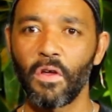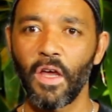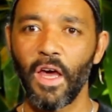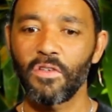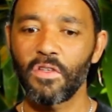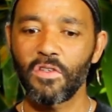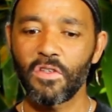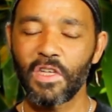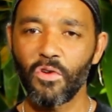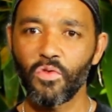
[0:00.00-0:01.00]
Okay, so this
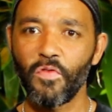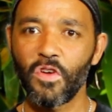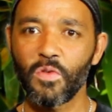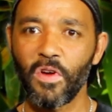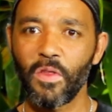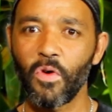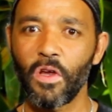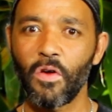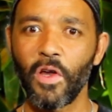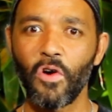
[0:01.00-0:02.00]
is Taoist reverse breathing. We're
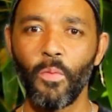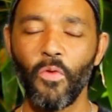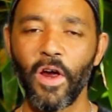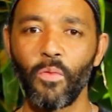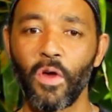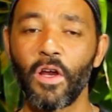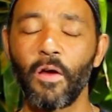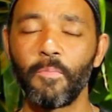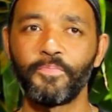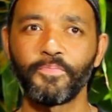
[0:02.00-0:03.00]
going to